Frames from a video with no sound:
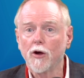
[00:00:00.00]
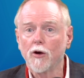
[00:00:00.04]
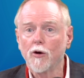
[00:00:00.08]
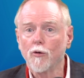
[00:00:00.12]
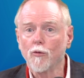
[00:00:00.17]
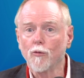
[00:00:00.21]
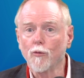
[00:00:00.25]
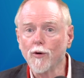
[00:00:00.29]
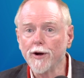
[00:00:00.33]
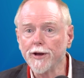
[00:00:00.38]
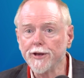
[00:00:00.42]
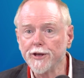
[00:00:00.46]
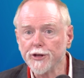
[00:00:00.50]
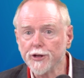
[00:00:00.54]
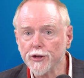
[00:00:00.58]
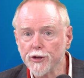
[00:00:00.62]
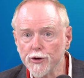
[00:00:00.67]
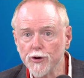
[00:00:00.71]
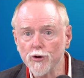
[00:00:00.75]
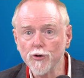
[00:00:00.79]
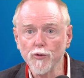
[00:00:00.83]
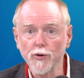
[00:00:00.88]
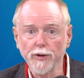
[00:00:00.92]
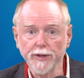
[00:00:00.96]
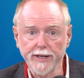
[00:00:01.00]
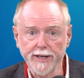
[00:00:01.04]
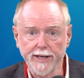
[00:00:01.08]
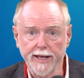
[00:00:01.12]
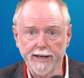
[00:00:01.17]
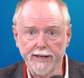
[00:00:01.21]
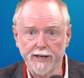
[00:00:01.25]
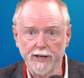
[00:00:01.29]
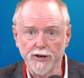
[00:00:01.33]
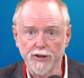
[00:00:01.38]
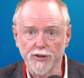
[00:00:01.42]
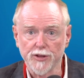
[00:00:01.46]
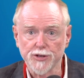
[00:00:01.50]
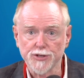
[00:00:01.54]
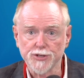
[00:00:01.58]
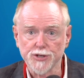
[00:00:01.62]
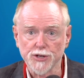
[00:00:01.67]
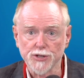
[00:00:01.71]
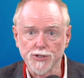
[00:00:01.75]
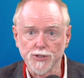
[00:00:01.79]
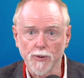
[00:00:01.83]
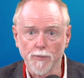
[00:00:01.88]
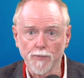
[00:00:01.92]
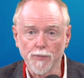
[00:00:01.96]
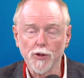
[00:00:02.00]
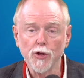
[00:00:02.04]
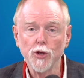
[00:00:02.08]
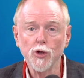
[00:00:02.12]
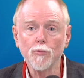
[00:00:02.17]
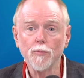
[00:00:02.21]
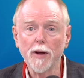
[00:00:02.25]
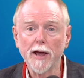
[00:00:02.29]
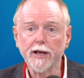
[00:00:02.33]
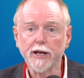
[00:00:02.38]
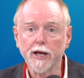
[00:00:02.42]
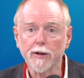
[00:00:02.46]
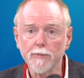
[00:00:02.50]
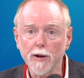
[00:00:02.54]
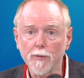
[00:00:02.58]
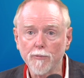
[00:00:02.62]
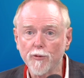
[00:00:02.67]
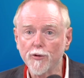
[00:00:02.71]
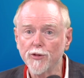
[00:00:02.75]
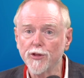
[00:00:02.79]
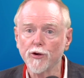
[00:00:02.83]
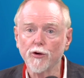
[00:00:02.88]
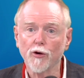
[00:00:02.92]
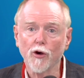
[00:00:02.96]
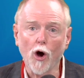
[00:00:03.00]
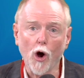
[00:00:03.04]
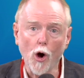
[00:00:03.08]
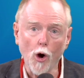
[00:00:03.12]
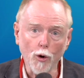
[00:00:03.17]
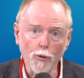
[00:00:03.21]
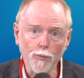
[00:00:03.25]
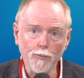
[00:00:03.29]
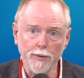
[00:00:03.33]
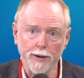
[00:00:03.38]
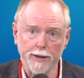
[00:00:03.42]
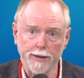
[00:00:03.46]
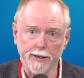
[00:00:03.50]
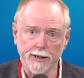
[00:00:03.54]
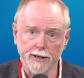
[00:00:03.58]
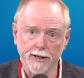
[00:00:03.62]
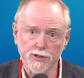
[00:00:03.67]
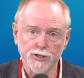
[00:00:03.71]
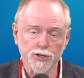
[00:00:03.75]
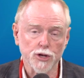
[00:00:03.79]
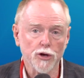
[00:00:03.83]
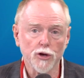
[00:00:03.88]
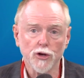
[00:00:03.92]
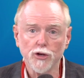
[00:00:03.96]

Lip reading: When you really get into the system, you might come up with your own meanings.